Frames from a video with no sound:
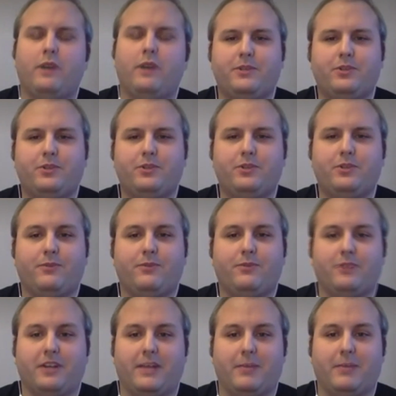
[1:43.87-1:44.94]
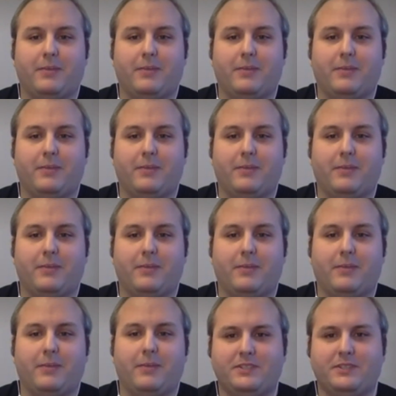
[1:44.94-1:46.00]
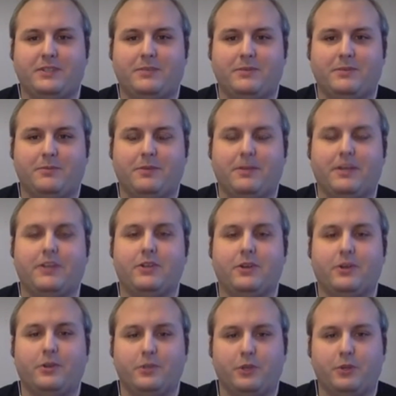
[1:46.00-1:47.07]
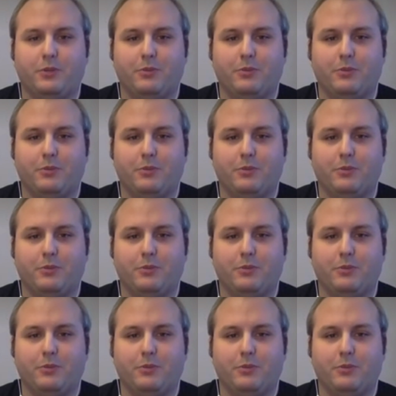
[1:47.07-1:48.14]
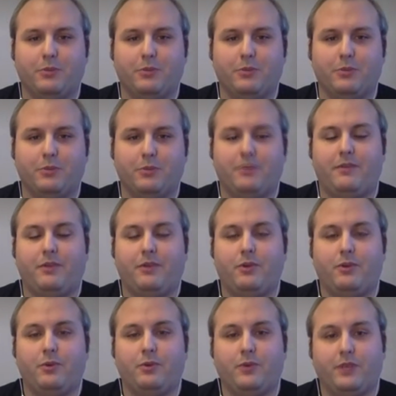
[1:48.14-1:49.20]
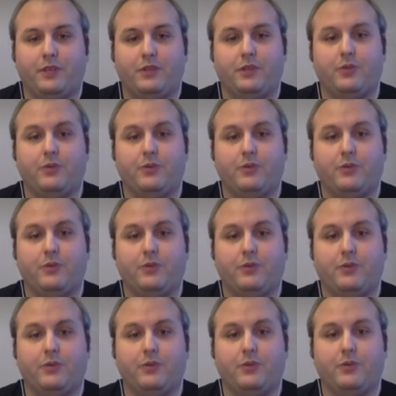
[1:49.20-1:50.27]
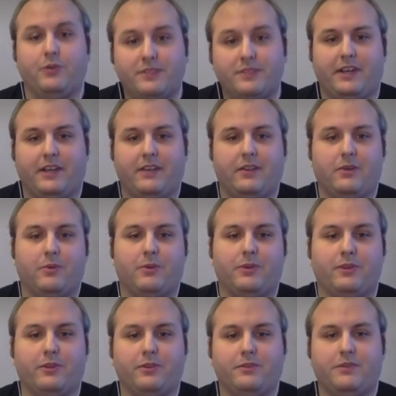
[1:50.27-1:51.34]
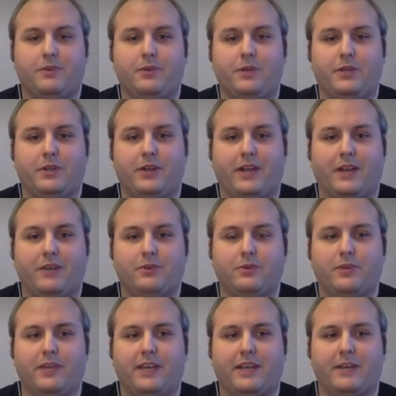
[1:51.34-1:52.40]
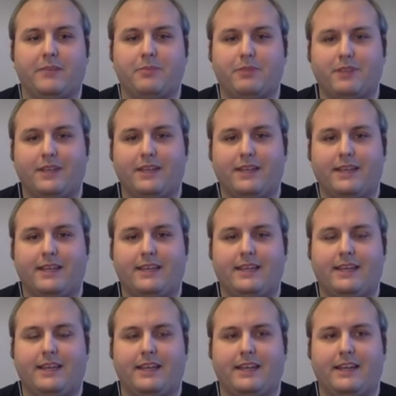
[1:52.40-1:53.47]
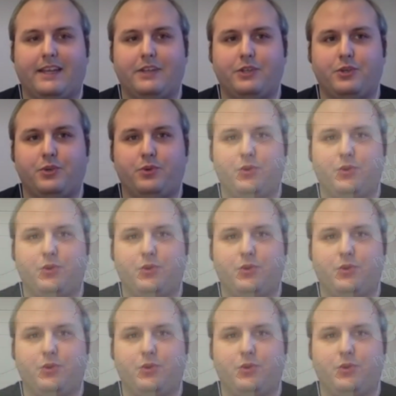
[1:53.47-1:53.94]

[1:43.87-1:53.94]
at least our game, older families that uh, may enjoy some adult humor. Uh, it's a time, if you can do it safely, to come together with those of you in your household to kind of play. And as you